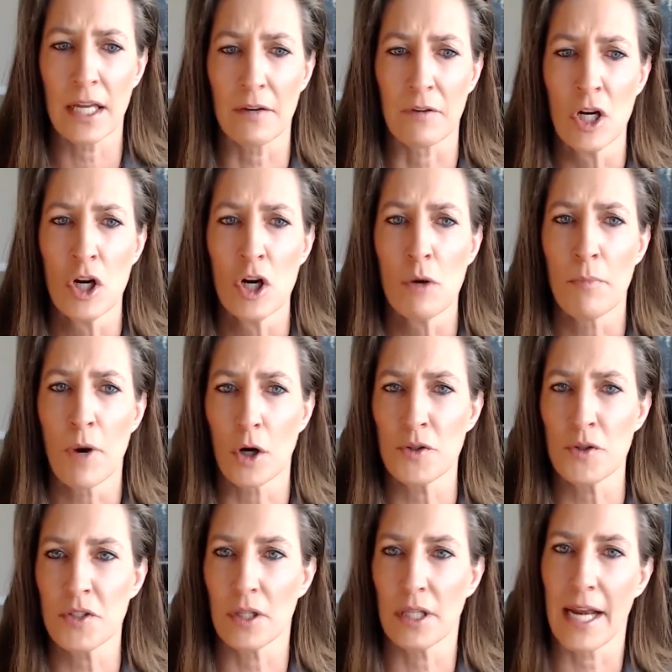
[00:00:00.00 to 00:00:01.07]
we kind of
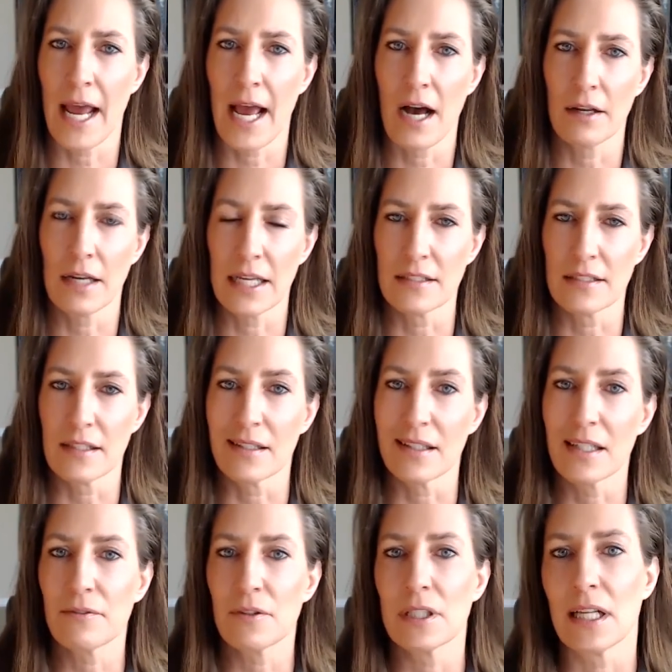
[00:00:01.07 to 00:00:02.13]
parcel it out and
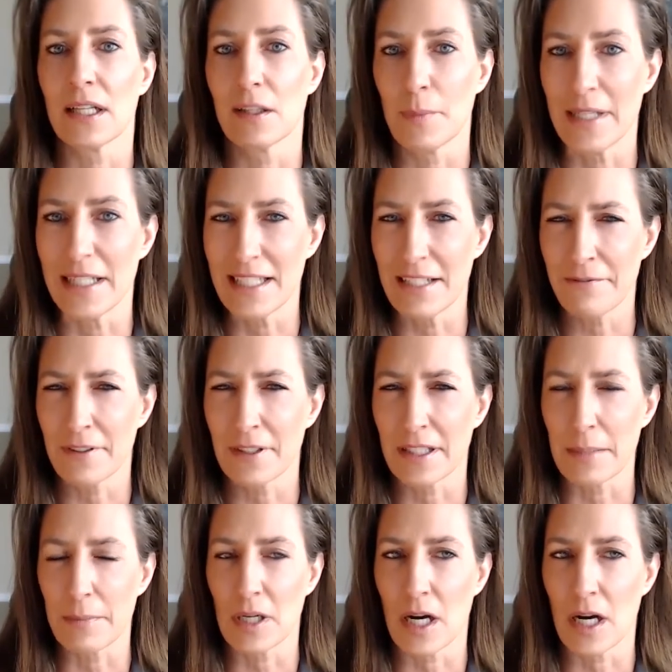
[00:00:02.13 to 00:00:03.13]
deliver it a little bit differently,